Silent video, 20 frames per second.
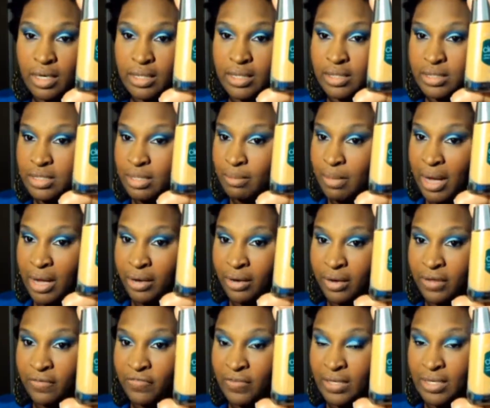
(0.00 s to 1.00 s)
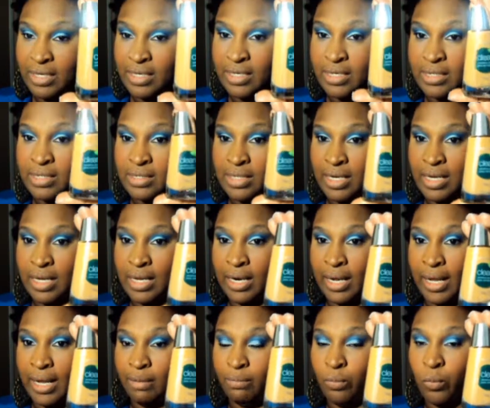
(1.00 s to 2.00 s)
It doesn't matter if it is
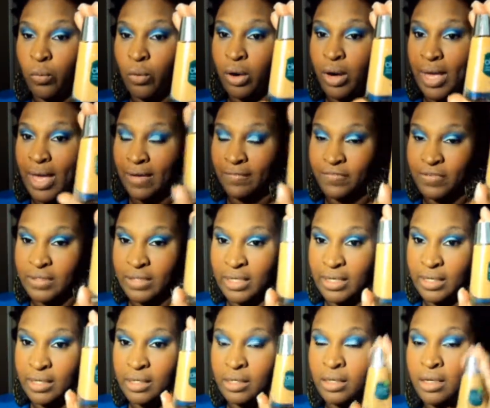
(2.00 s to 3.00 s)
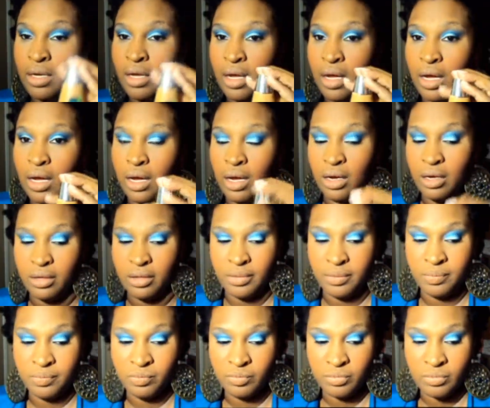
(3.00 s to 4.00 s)
in a more ethnic
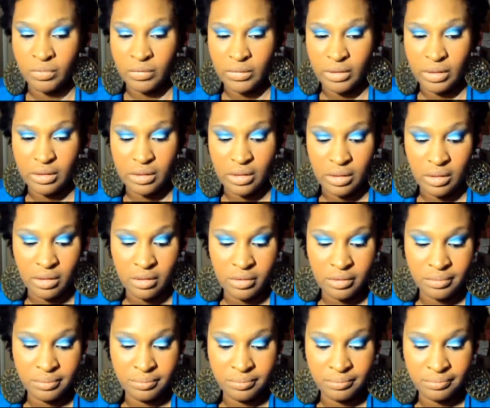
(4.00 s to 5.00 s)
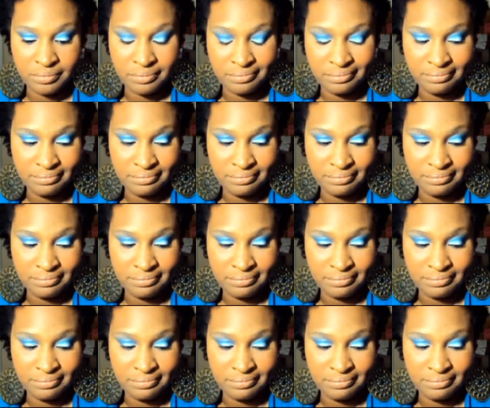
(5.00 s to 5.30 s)
um, um,